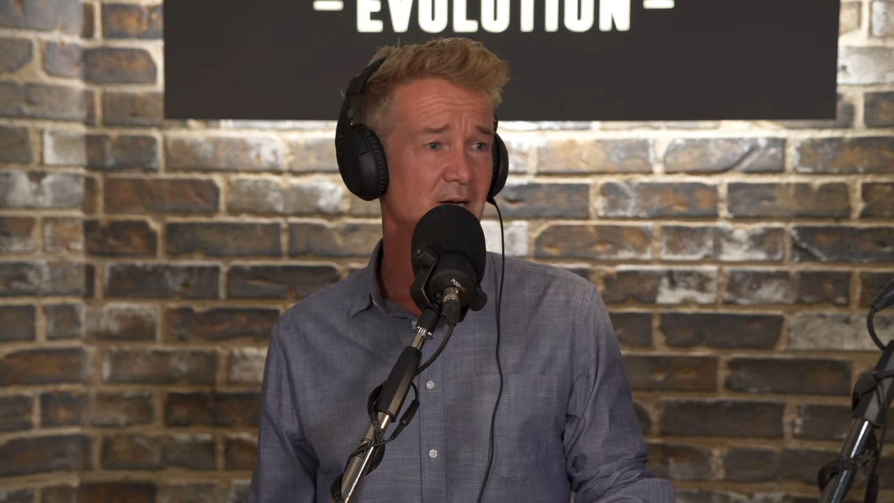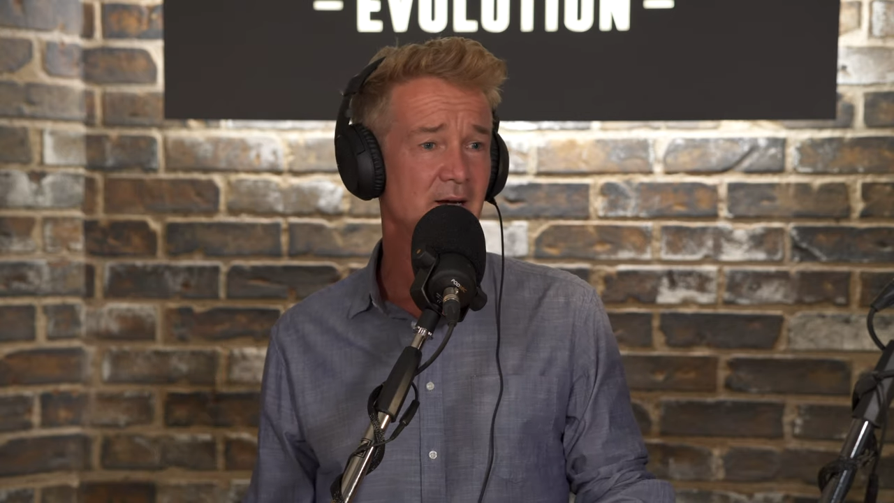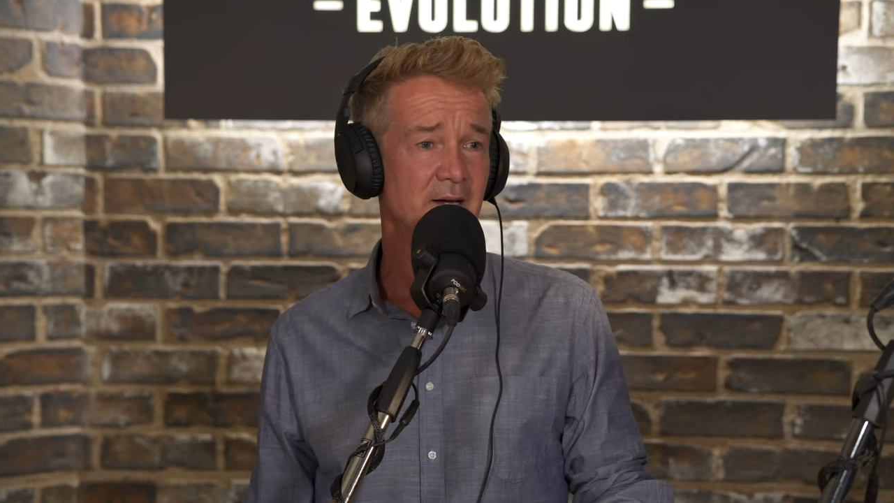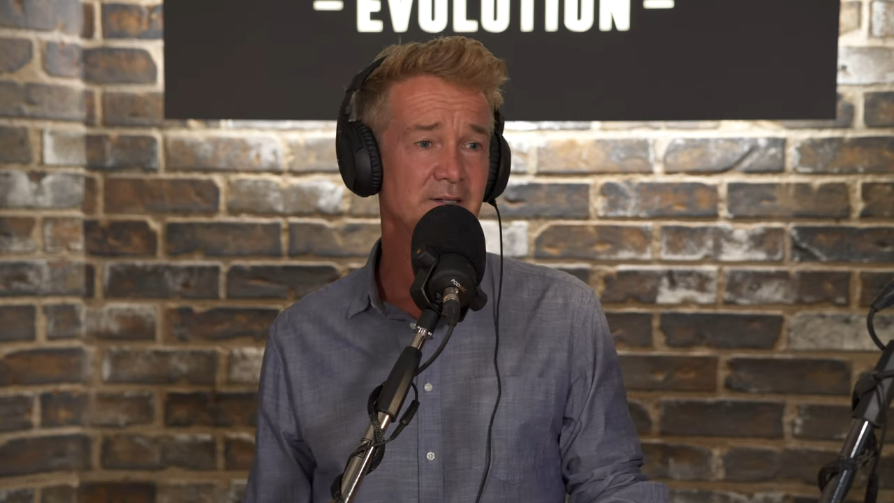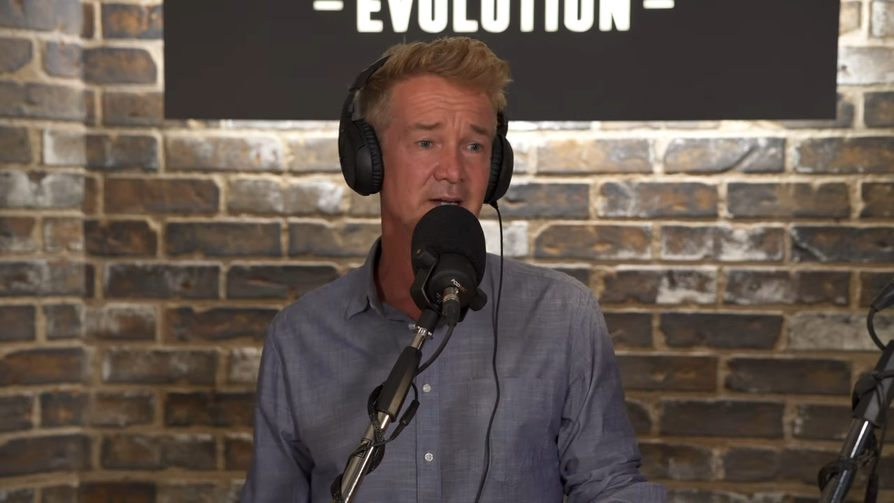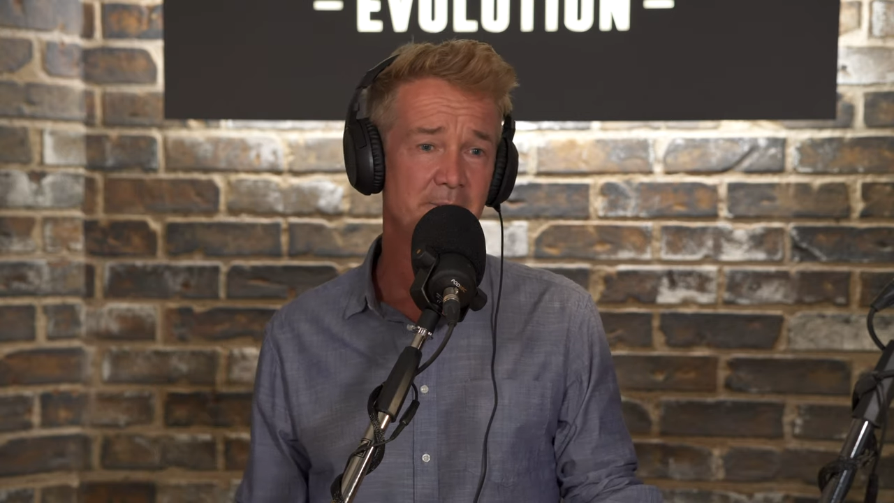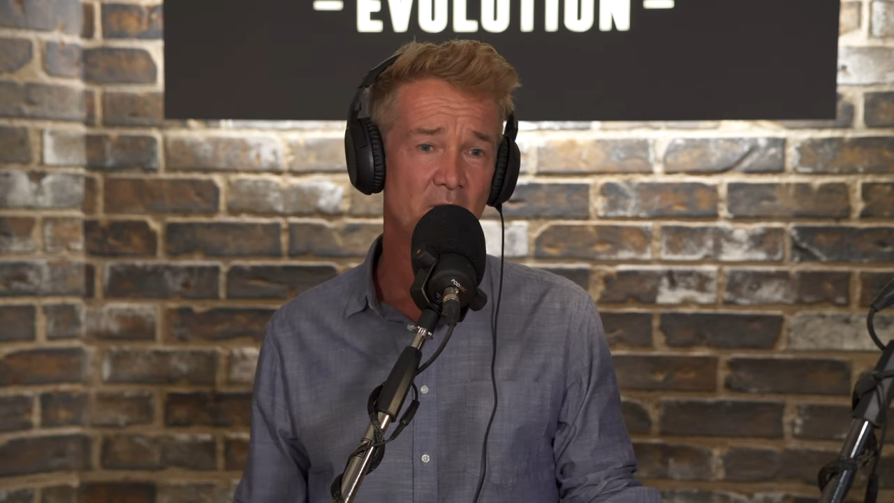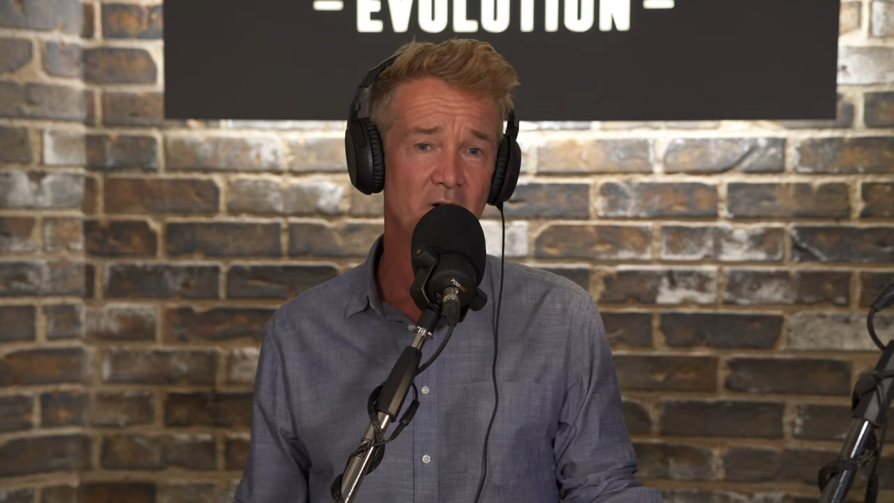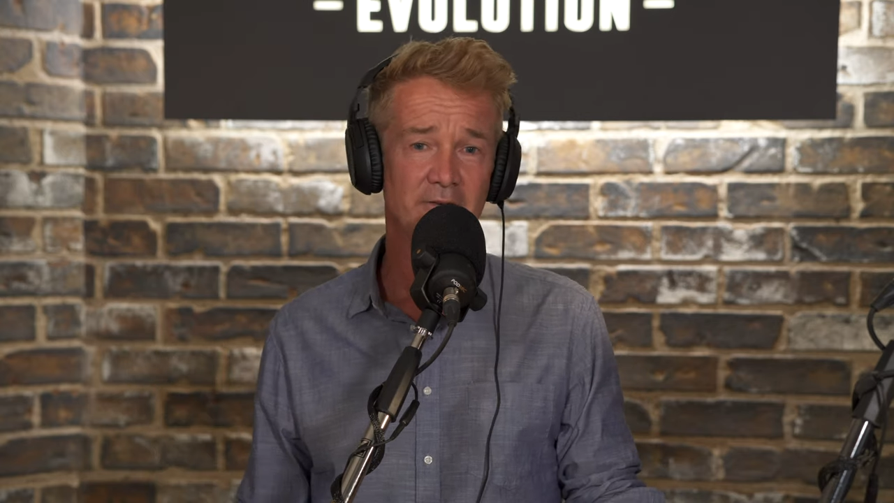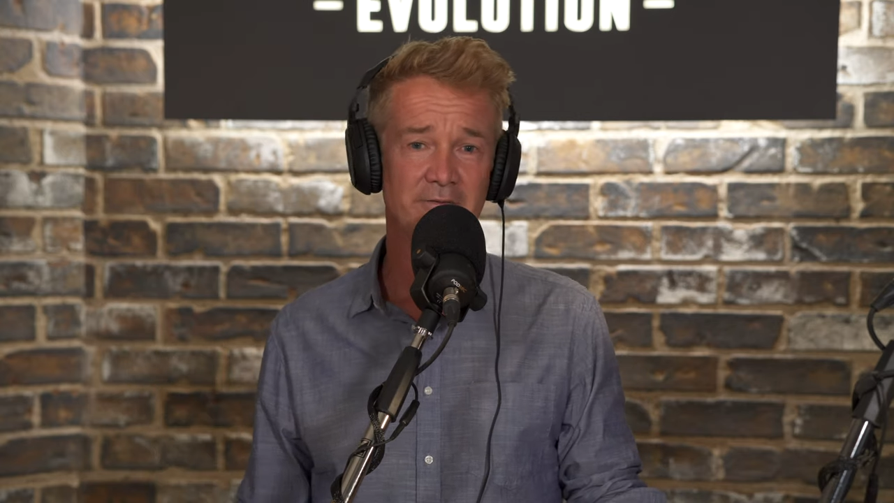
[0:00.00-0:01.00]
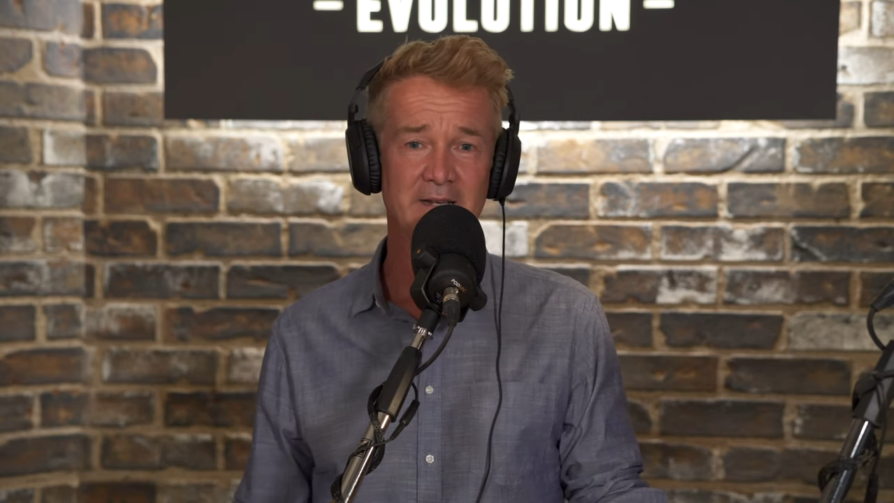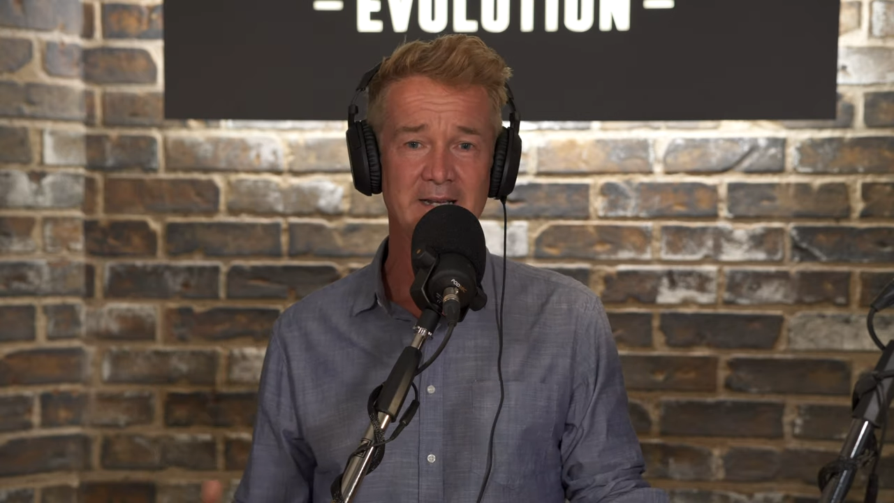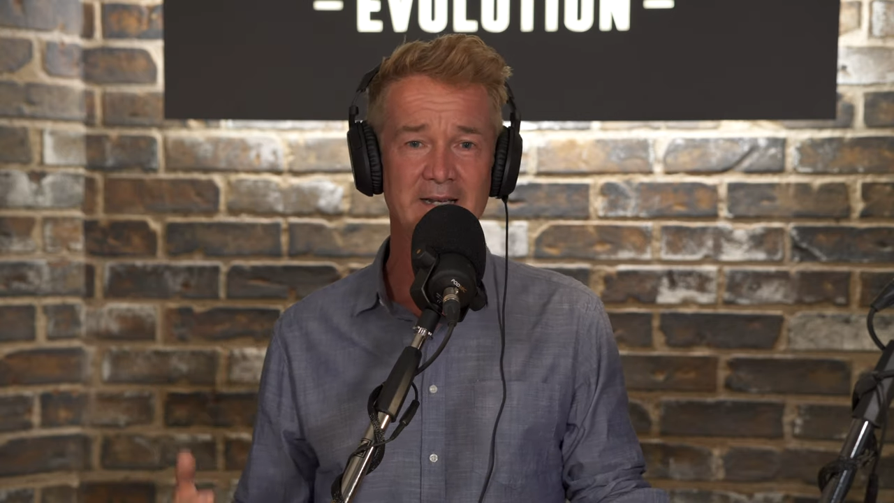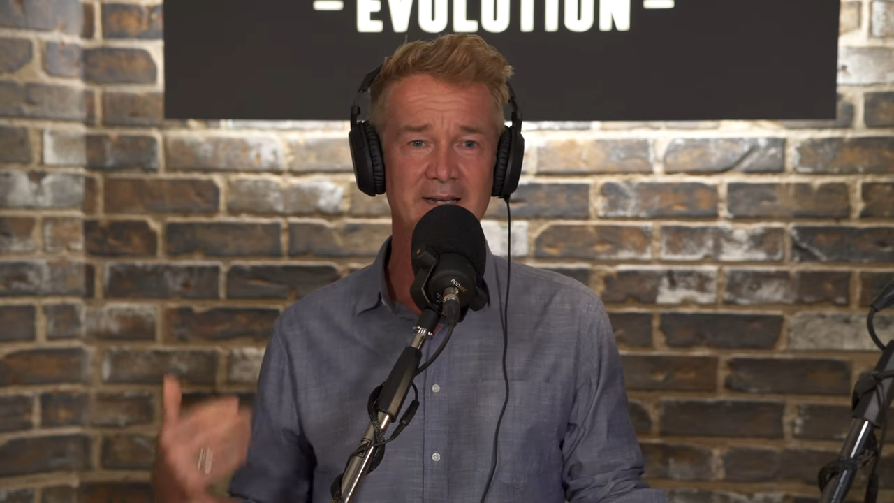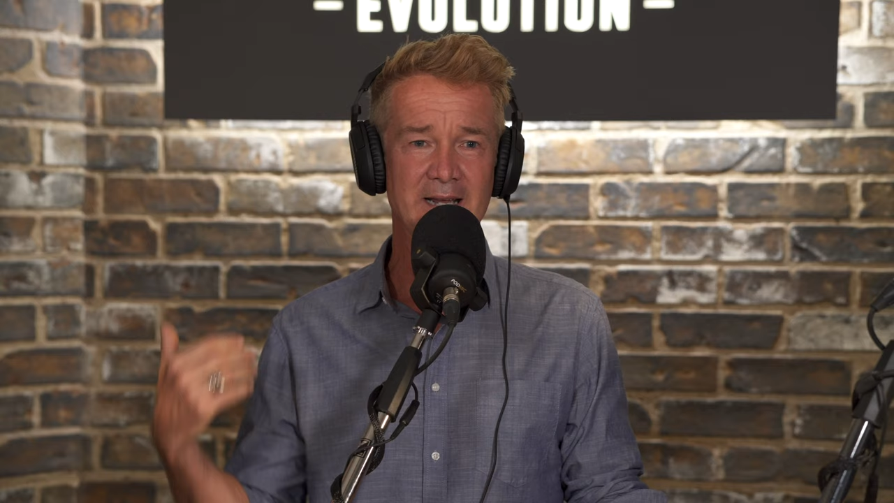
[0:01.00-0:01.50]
uh, typography,